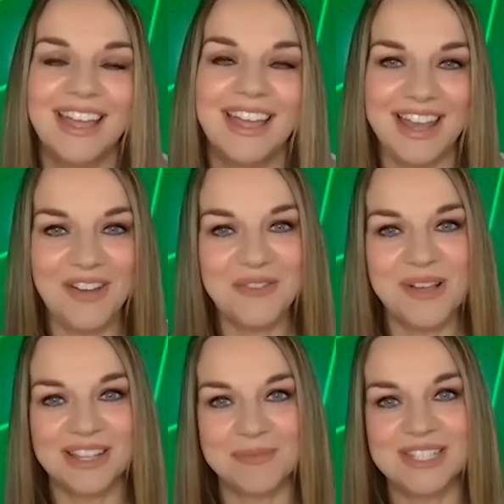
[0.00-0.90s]
Hello
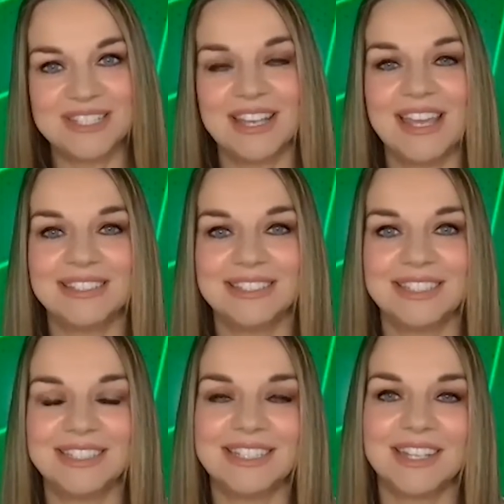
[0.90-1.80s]
and welcome into the
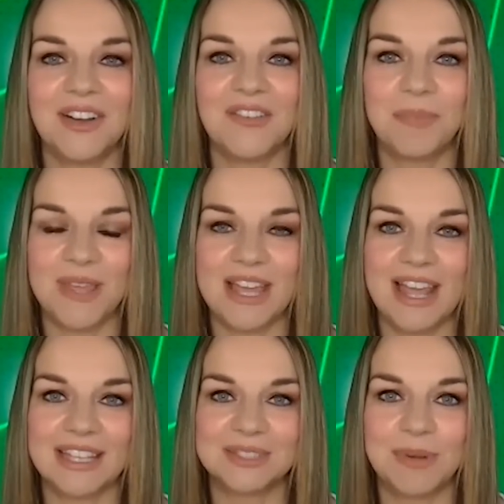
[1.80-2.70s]
latest edition of
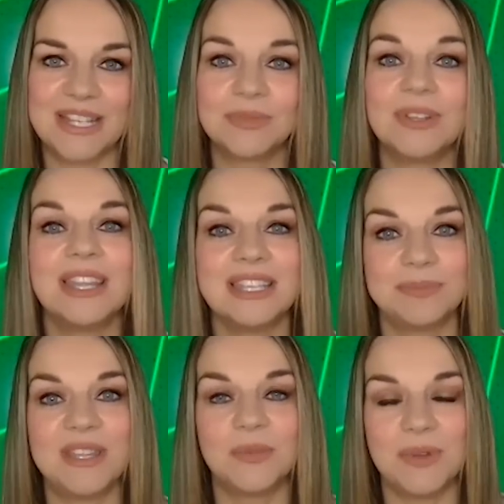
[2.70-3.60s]
PL Express. Will
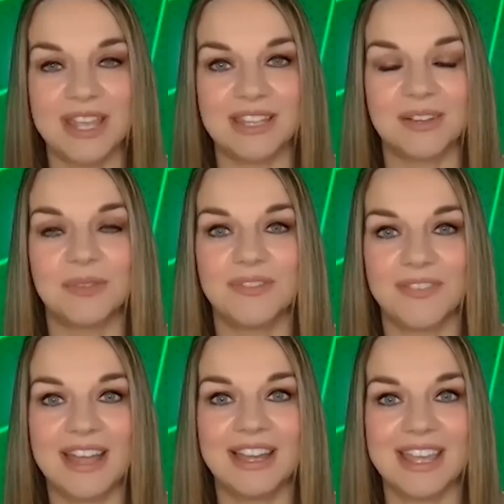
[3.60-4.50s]
this be the week that we
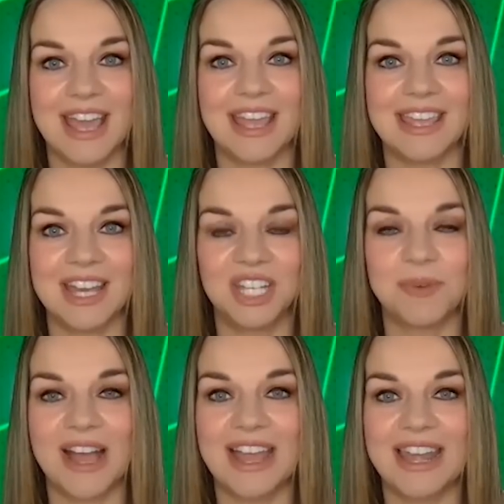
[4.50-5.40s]
finally get
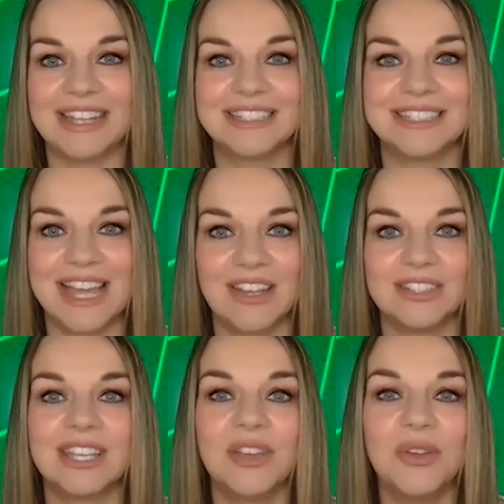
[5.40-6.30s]
Janusz Michallik to tell
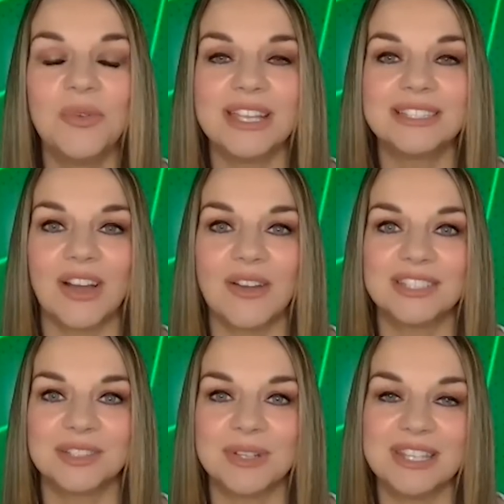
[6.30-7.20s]
us who is
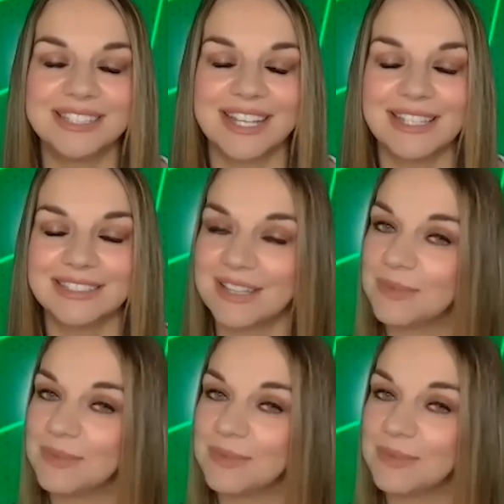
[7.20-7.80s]
going to win the title?